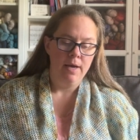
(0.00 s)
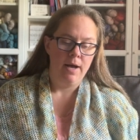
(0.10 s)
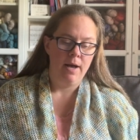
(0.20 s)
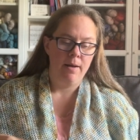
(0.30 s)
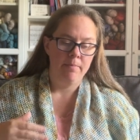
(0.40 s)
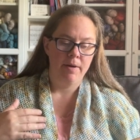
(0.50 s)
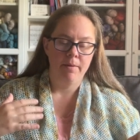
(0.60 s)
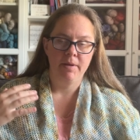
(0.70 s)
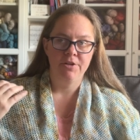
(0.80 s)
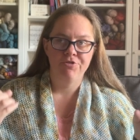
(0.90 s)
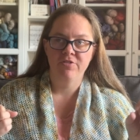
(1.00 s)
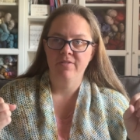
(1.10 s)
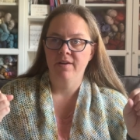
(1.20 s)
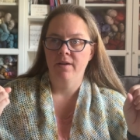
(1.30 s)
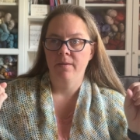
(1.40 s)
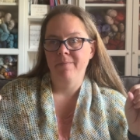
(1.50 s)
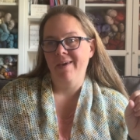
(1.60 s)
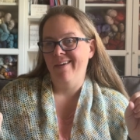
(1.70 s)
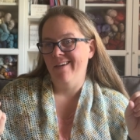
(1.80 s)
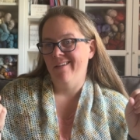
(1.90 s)
um, but I'm interested in
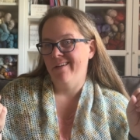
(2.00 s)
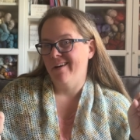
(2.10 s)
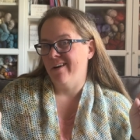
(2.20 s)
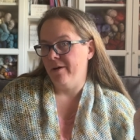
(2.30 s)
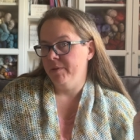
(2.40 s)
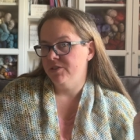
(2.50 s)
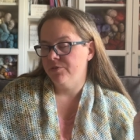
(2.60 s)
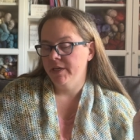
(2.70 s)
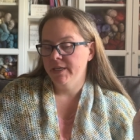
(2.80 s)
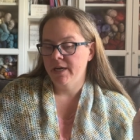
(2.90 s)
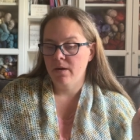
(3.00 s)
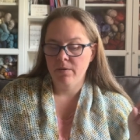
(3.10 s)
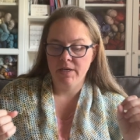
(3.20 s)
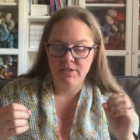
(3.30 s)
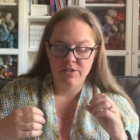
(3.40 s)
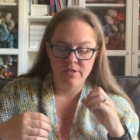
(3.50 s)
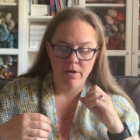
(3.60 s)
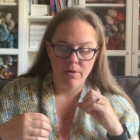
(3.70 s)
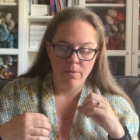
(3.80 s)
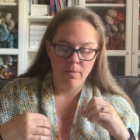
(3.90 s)
making a lot of garments right now. And
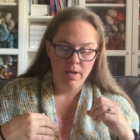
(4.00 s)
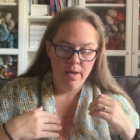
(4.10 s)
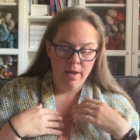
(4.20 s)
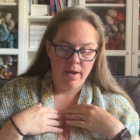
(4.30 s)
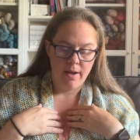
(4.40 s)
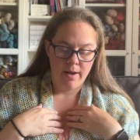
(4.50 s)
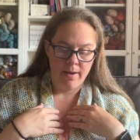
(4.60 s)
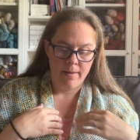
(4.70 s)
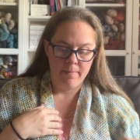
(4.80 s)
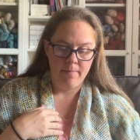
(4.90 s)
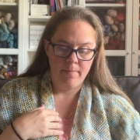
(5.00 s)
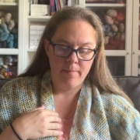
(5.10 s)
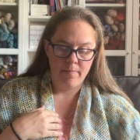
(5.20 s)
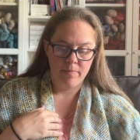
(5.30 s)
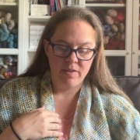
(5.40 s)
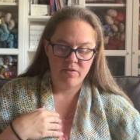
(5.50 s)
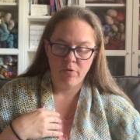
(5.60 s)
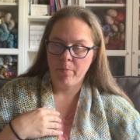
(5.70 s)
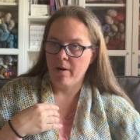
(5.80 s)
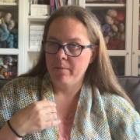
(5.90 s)
so um, this
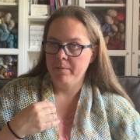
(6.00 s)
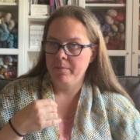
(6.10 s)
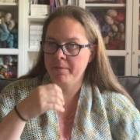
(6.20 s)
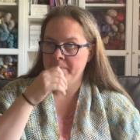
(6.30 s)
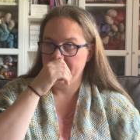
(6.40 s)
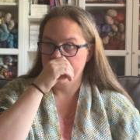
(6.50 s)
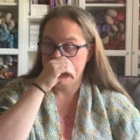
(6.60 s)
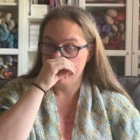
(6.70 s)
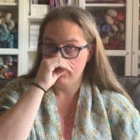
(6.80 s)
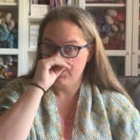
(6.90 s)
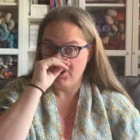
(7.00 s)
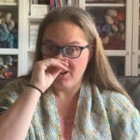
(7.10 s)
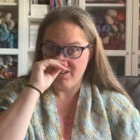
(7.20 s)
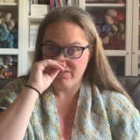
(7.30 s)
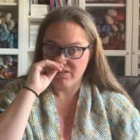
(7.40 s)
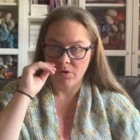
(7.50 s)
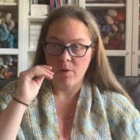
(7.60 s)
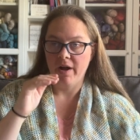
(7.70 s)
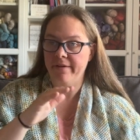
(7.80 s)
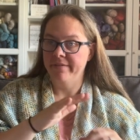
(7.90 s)
will probably be my last shawl for a
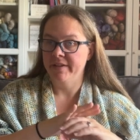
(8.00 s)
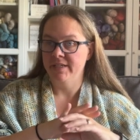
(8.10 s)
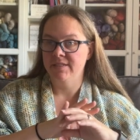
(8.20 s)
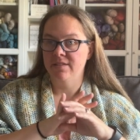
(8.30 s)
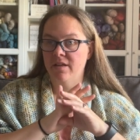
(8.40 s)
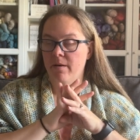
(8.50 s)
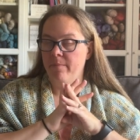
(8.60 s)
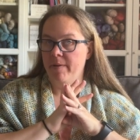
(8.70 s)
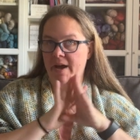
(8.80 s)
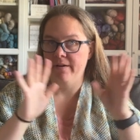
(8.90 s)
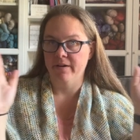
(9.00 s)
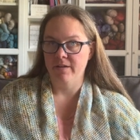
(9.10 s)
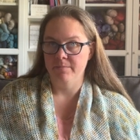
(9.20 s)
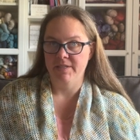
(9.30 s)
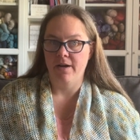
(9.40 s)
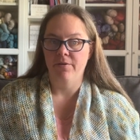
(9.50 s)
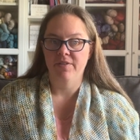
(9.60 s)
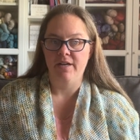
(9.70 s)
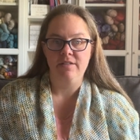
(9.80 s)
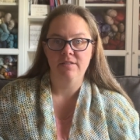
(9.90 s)
while unless a pattern comes out
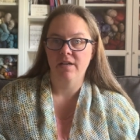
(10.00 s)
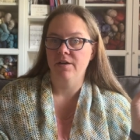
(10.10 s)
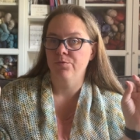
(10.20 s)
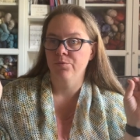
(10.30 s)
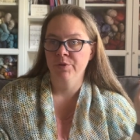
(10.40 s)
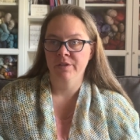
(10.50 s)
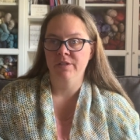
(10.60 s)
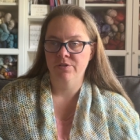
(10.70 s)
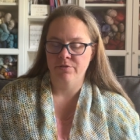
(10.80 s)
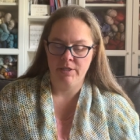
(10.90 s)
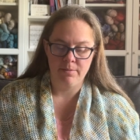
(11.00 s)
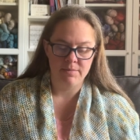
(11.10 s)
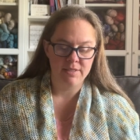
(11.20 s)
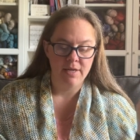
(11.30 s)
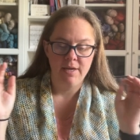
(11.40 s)
that is like really screams,